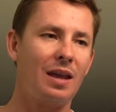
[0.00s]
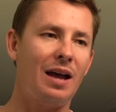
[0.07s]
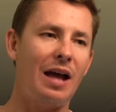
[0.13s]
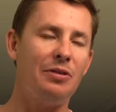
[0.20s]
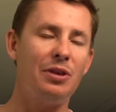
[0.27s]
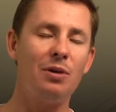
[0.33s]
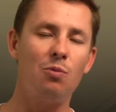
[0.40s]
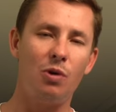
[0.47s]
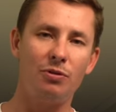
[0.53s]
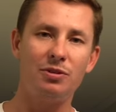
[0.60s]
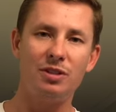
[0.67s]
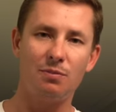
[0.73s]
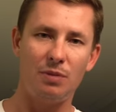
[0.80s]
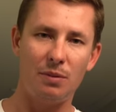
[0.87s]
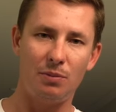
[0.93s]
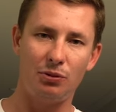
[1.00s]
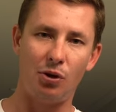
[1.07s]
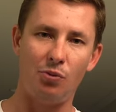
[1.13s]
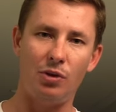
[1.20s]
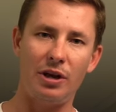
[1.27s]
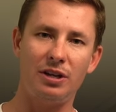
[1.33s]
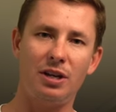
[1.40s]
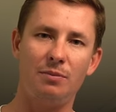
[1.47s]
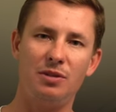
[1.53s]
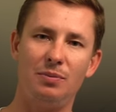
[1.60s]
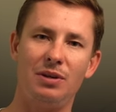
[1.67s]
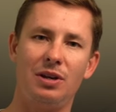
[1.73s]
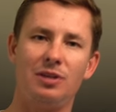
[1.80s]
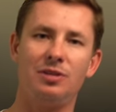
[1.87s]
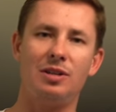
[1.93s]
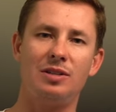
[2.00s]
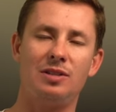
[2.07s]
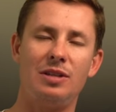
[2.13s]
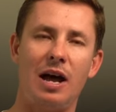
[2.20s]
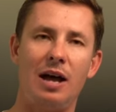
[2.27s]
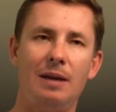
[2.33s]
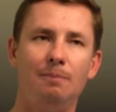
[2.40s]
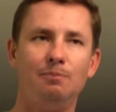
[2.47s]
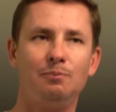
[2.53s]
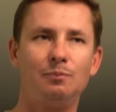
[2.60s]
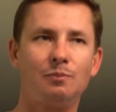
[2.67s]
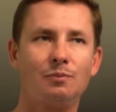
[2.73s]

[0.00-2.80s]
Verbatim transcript: I think one reason people don't like them is because it's not